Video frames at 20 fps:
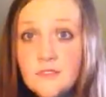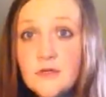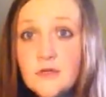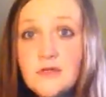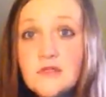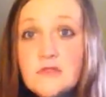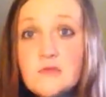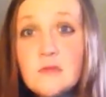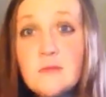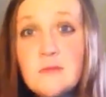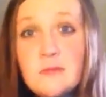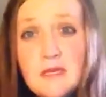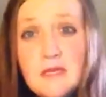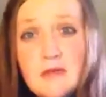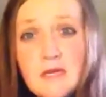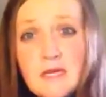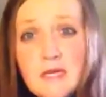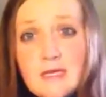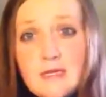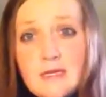Don't use wood,
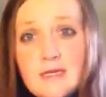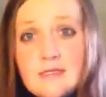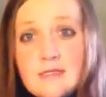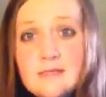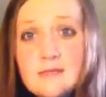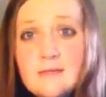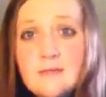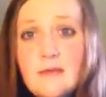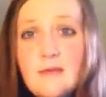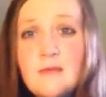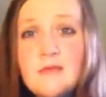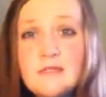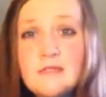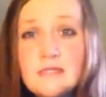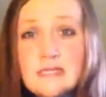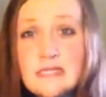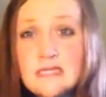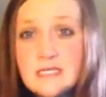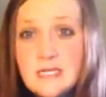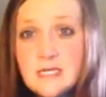period. Is maybe just
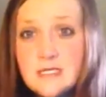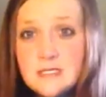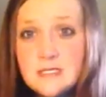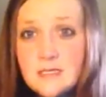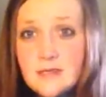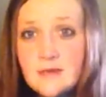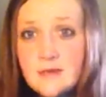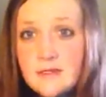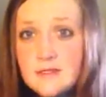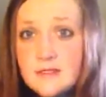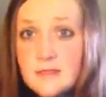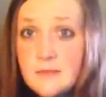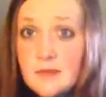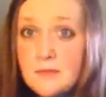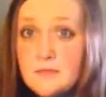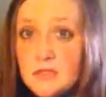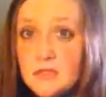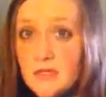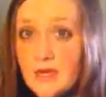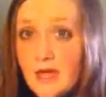a suggestion, because
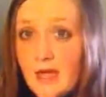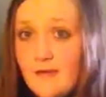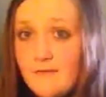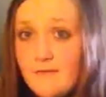sometimes you're going to